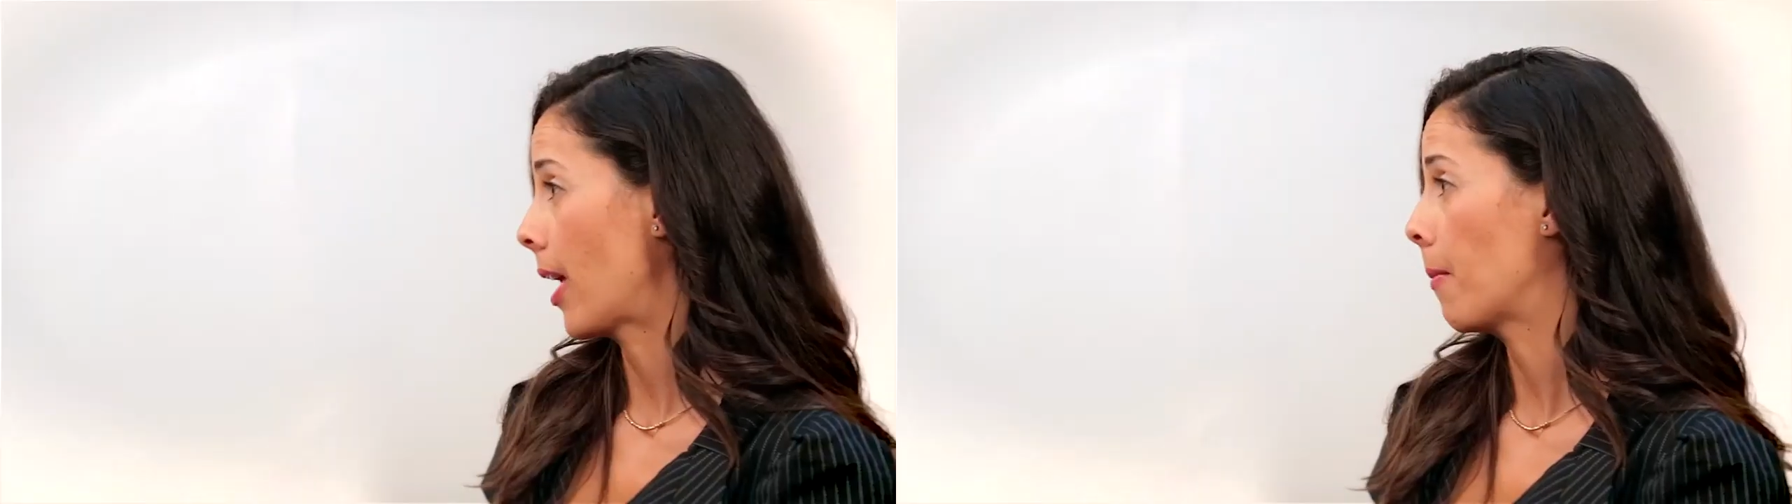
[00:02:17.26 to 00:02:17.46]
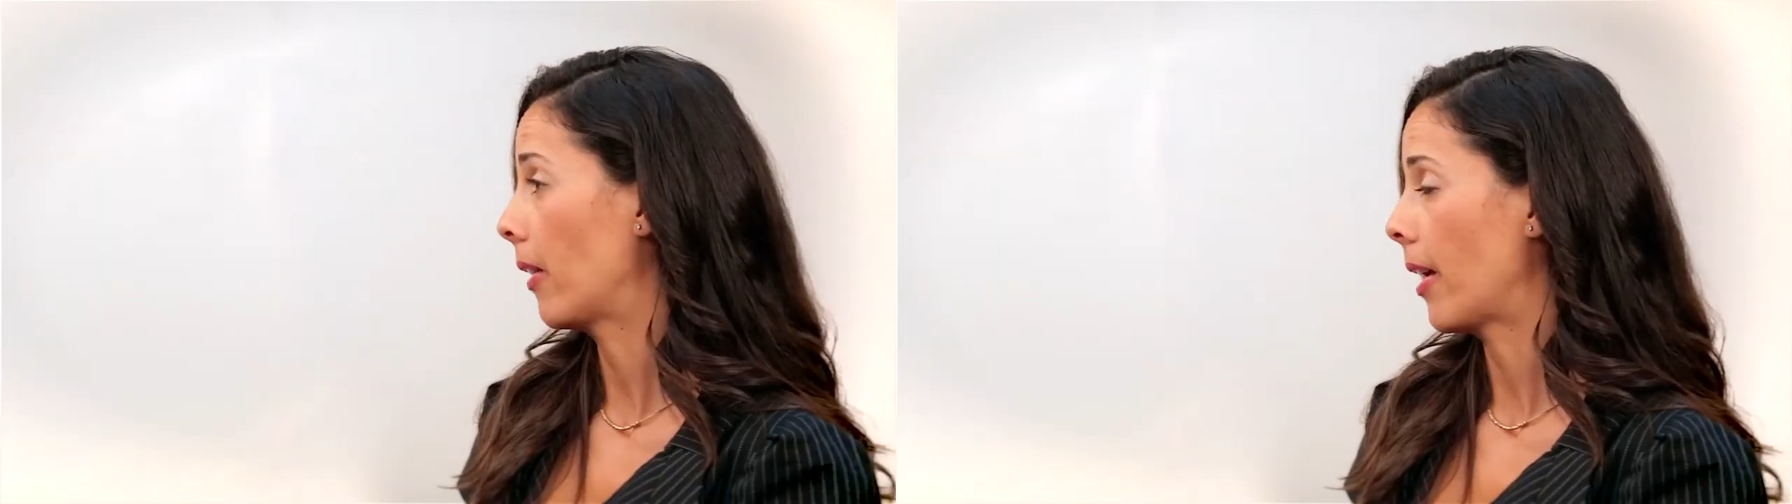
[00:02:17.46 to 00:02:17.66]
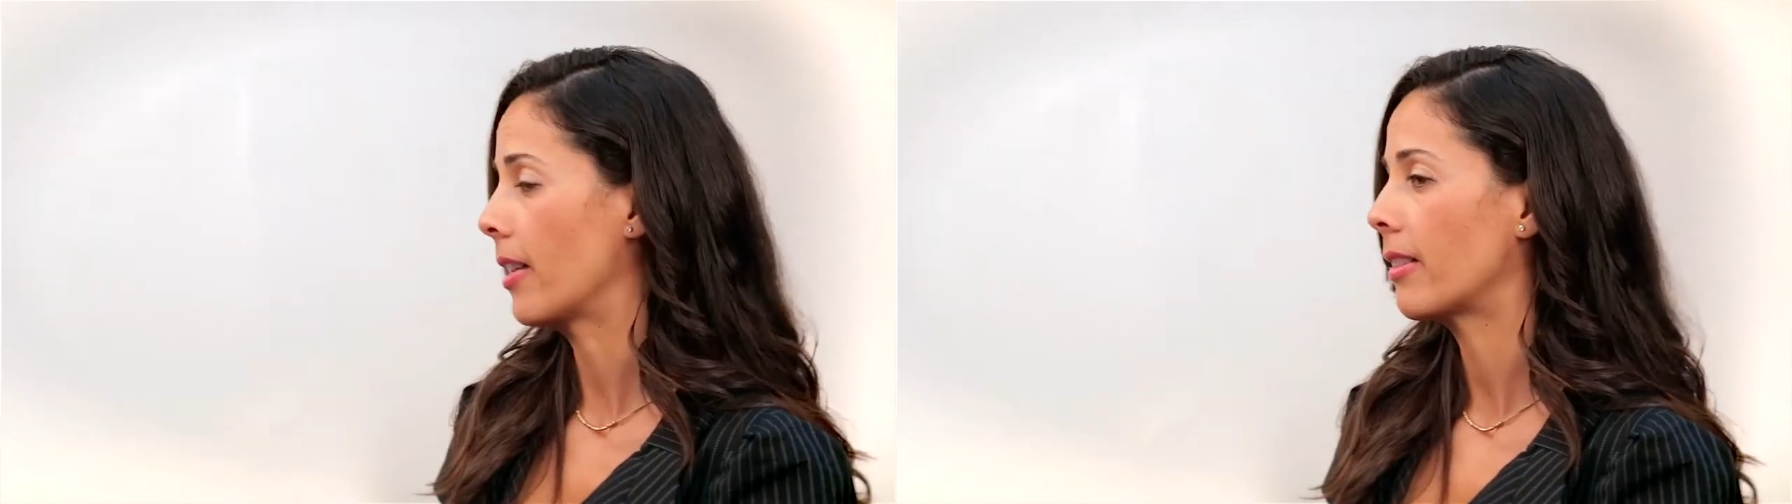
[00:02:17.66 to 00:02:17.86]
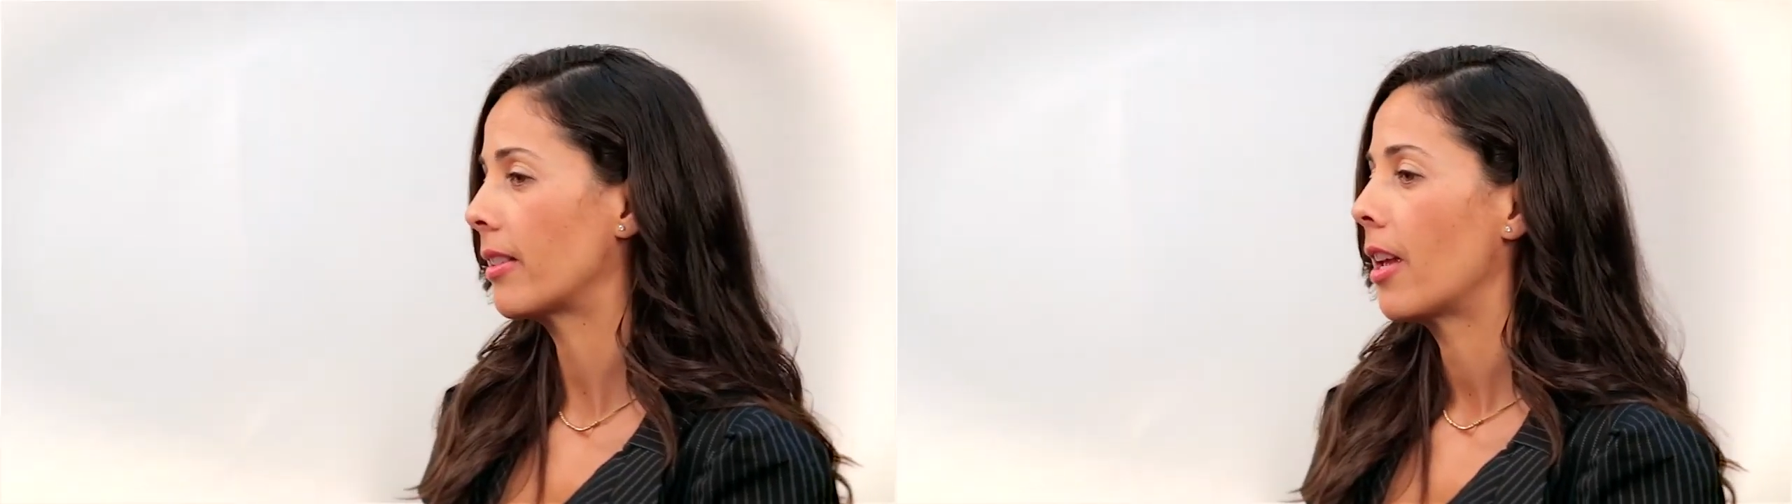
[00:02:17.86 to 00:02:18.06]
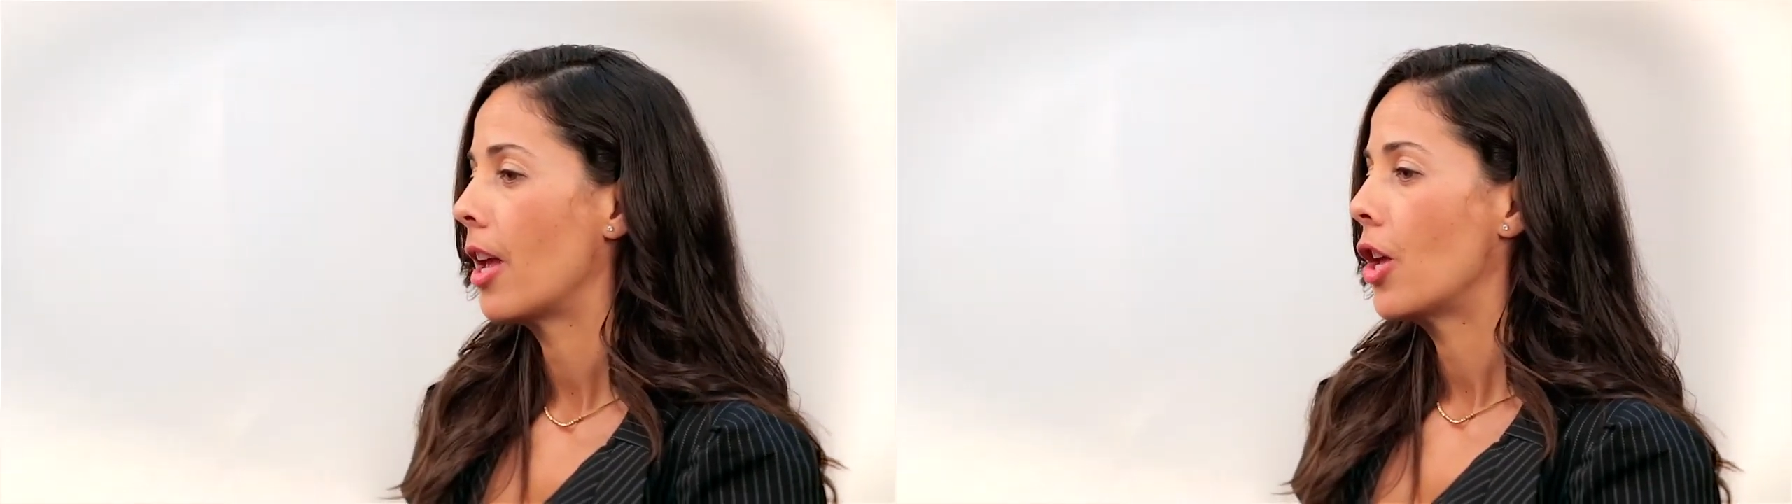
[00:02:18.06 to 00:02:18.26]
the
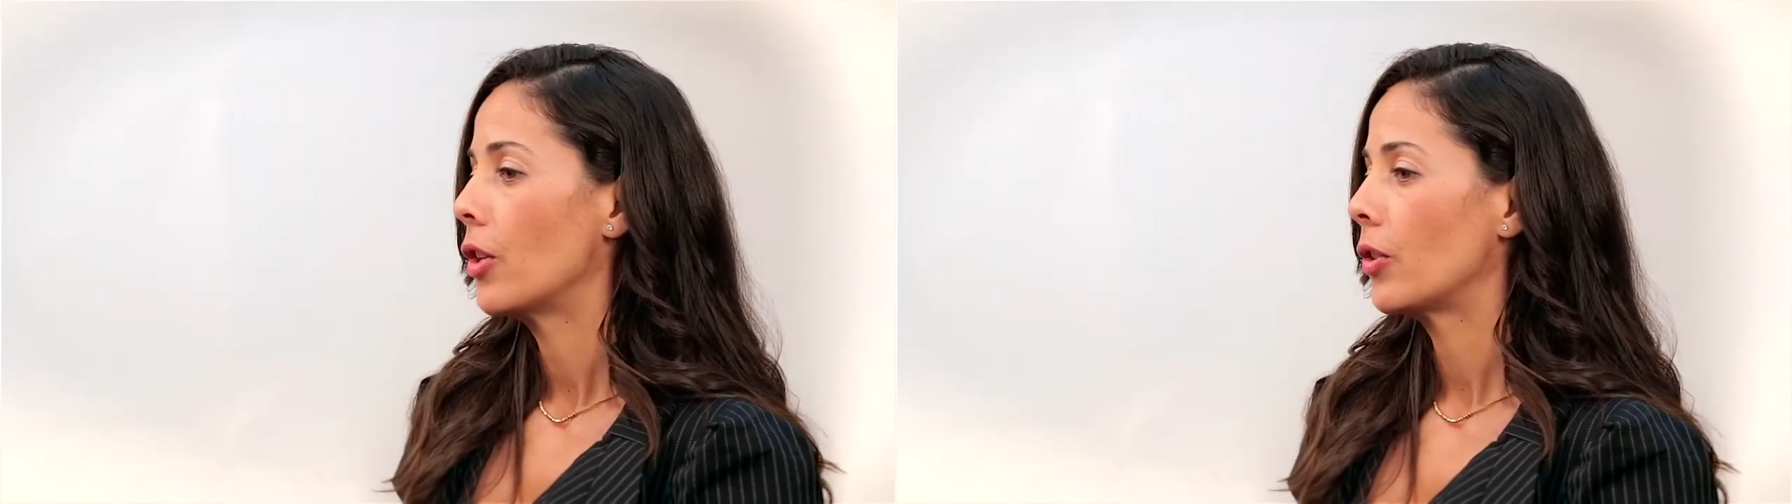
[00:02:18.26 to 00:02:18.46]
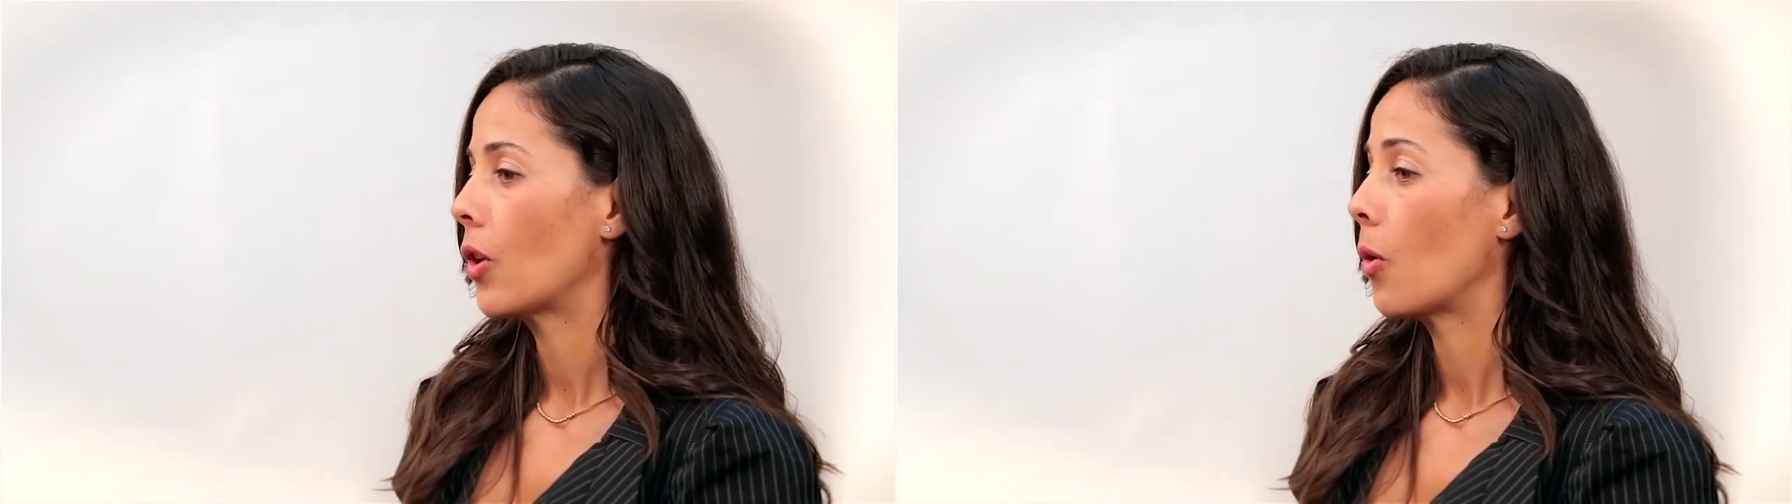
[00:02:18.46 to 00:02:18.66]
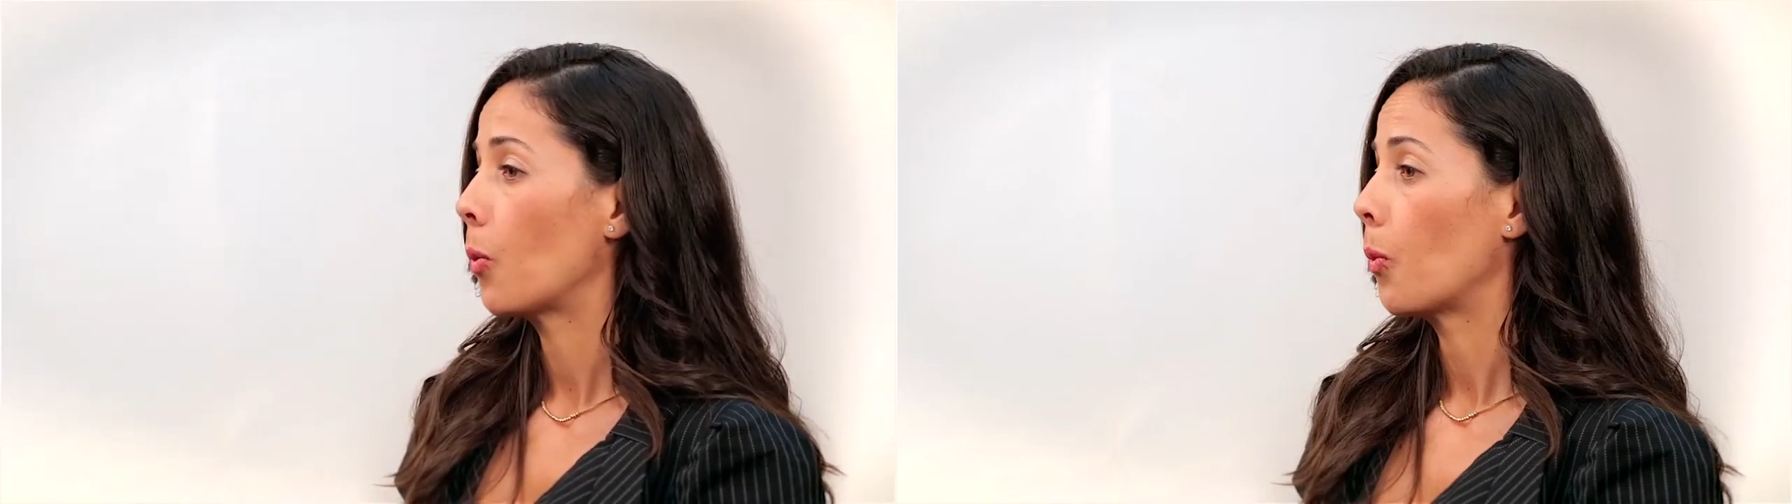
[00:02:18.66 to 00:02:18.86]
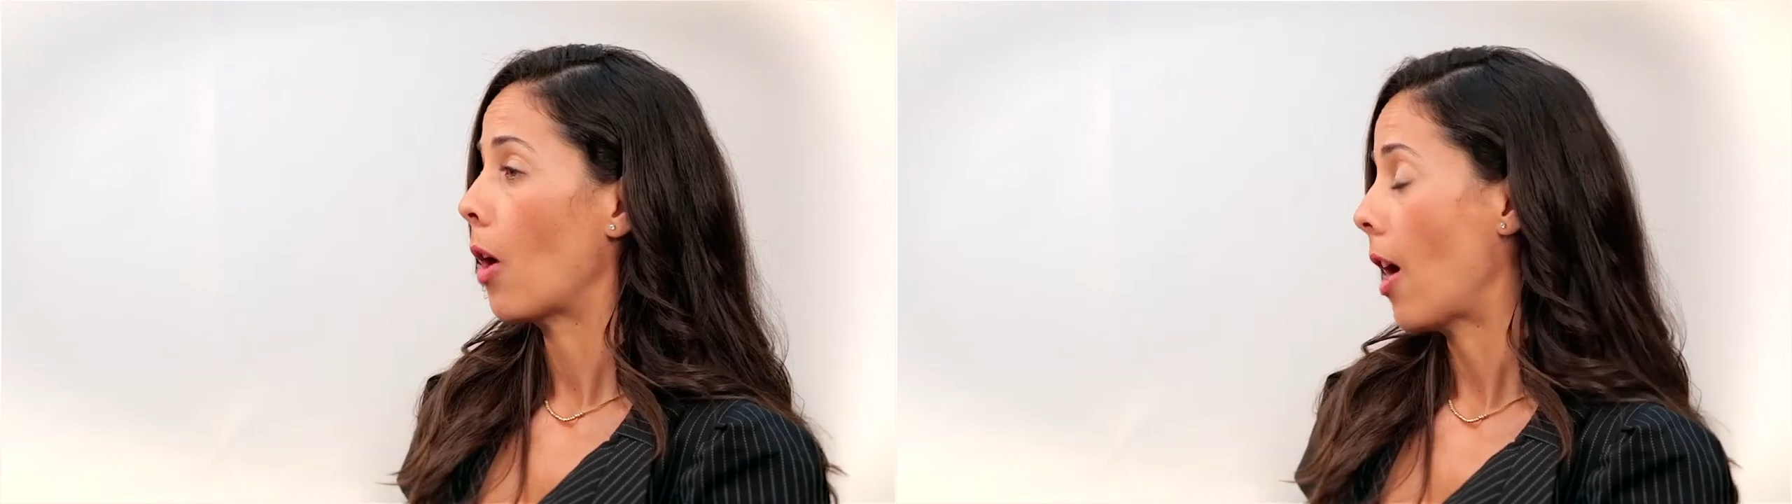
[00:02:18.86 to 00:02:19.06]
MLS. So,